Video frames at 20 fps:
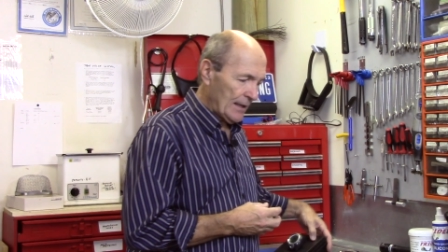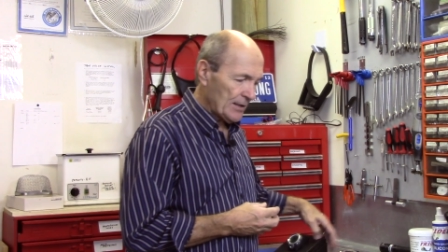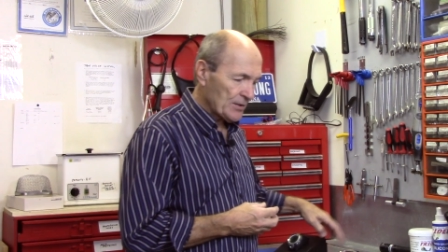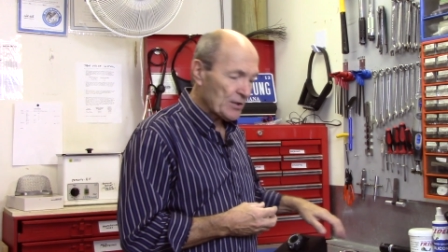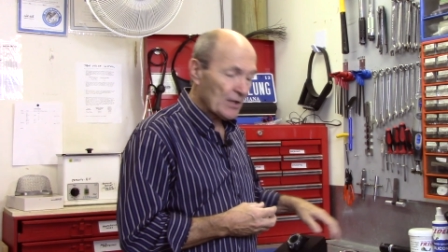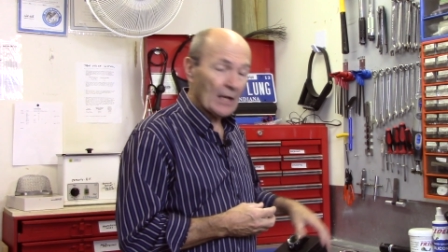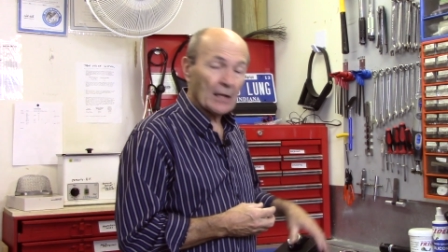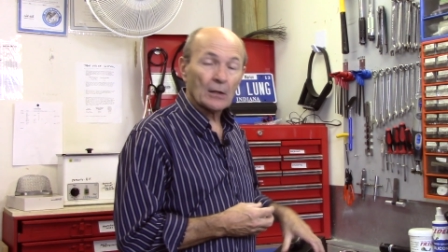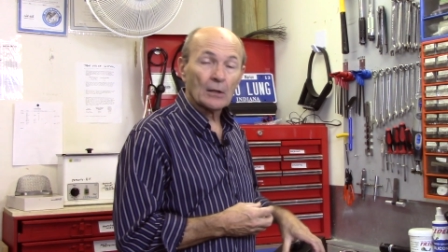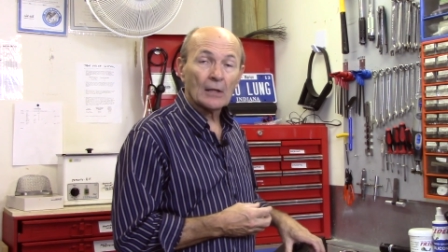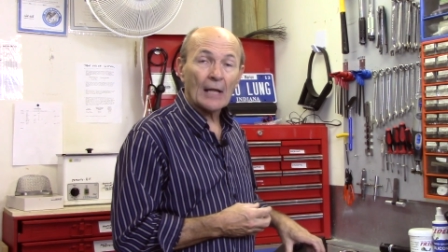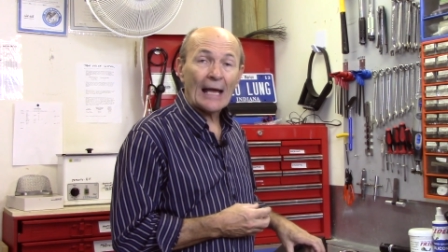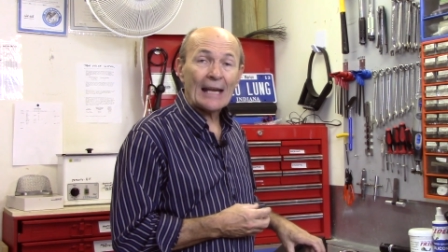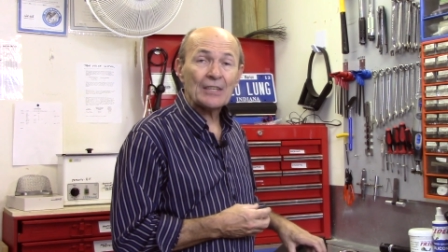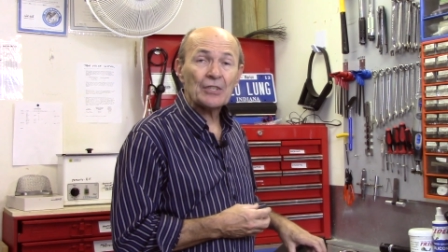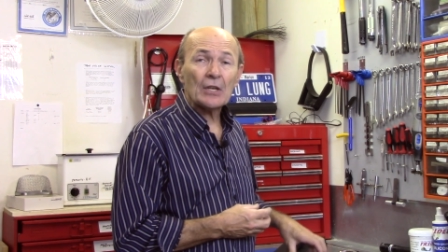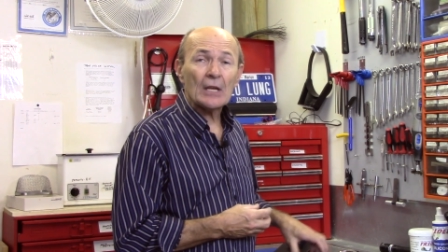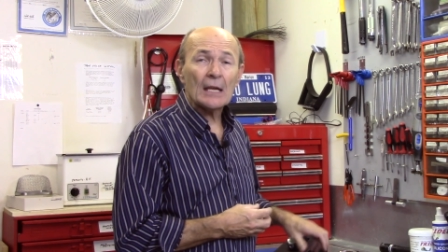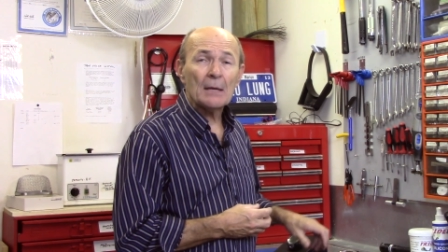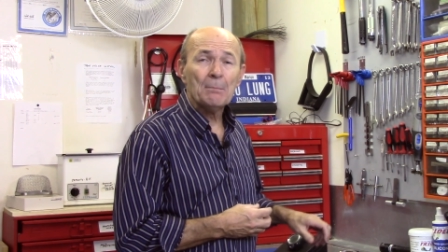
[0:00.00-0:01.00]
is
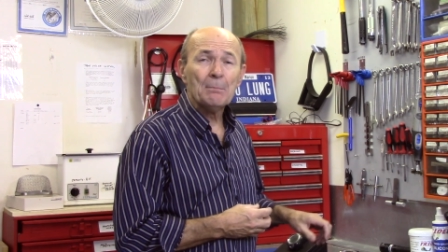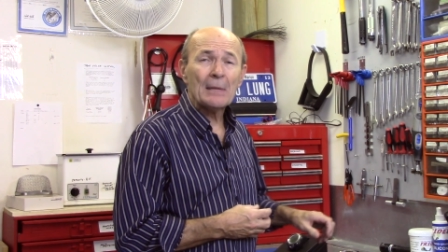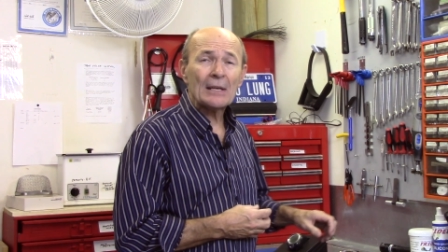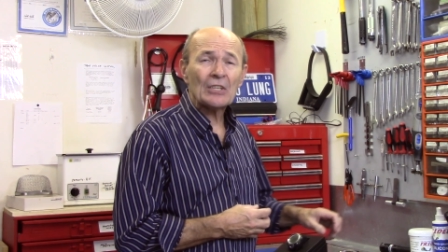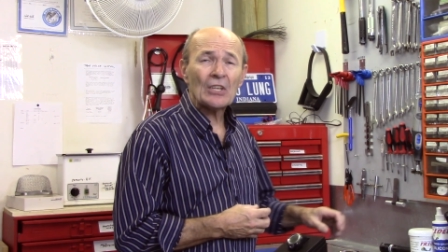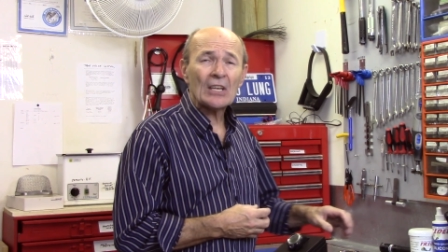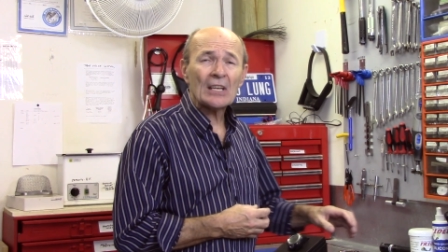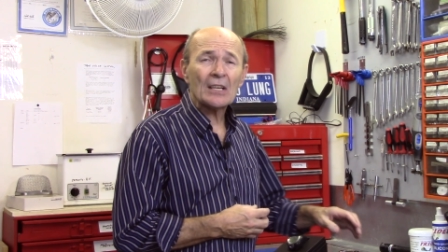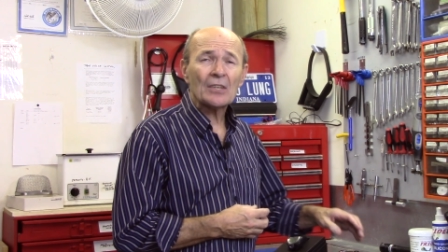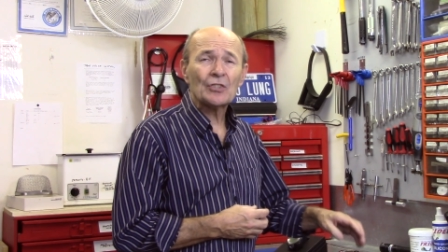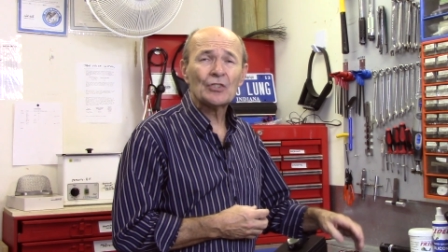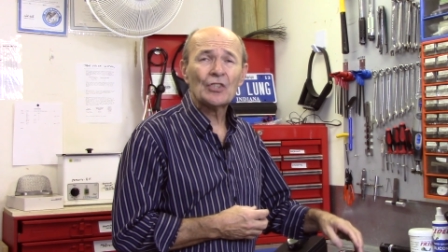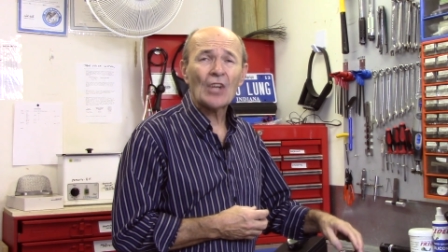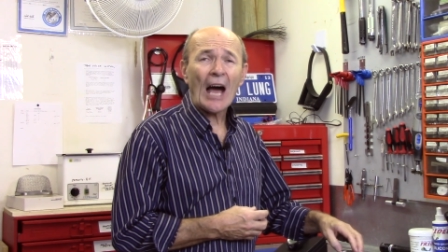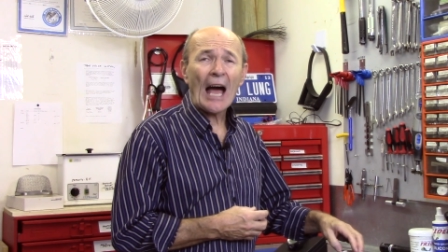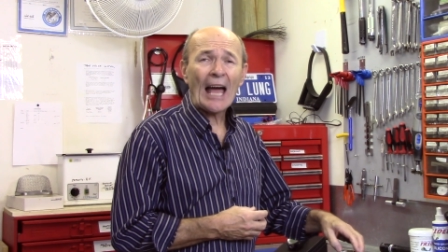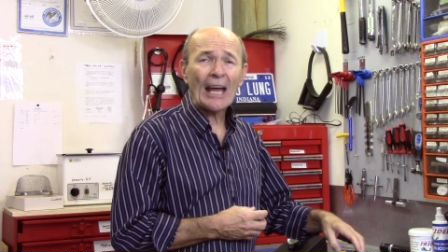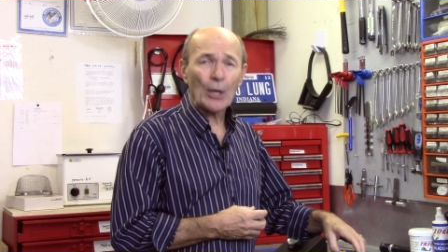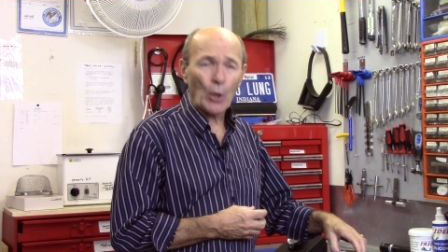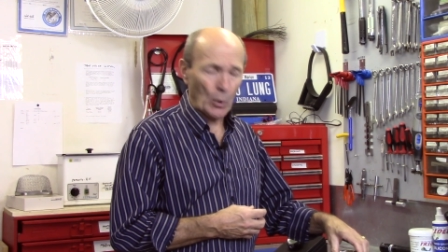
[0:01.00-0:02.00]
light emitting
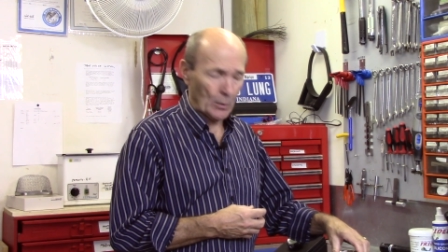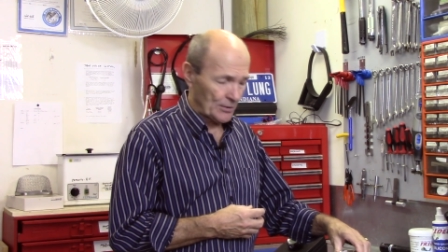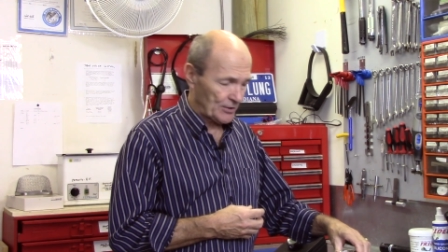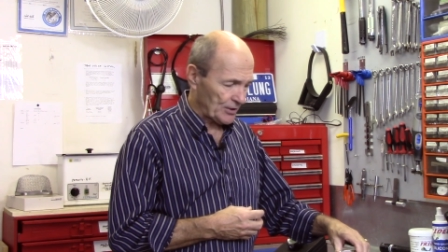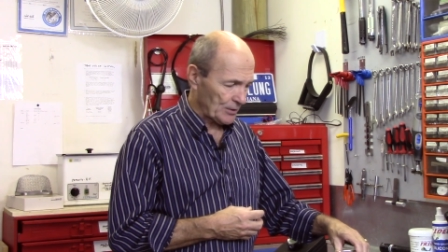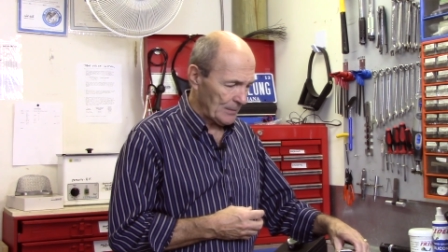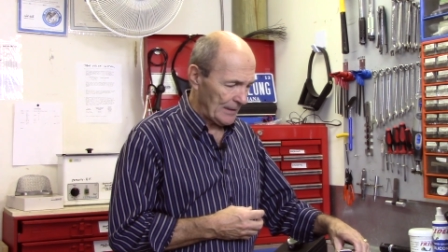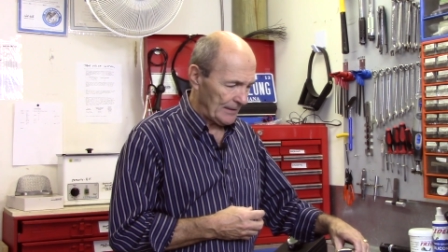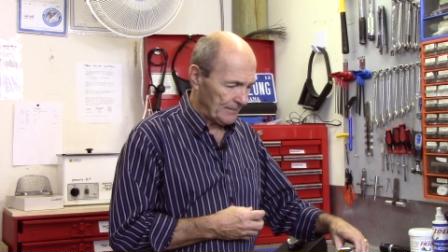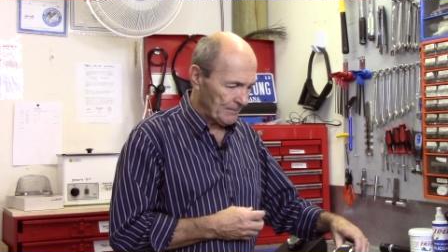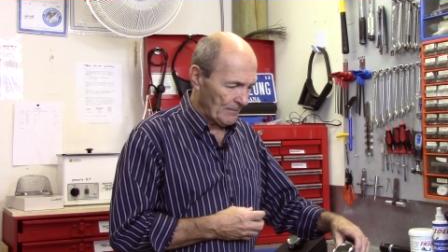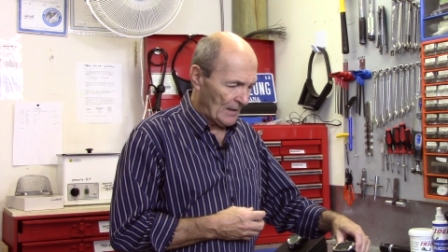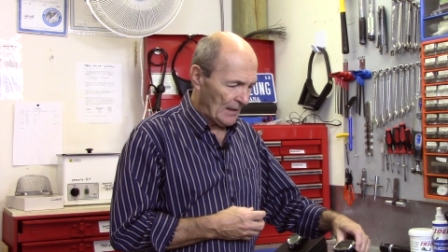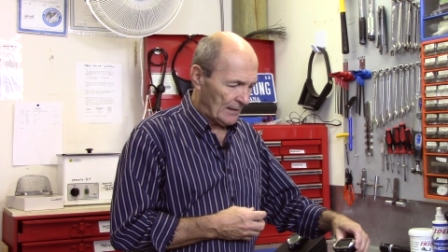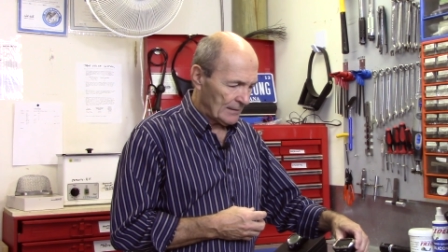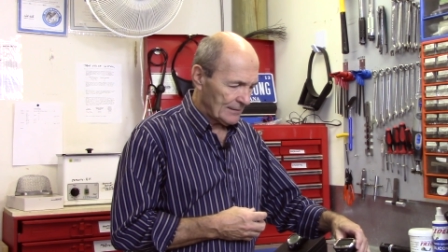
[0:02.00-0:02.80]
diode screen.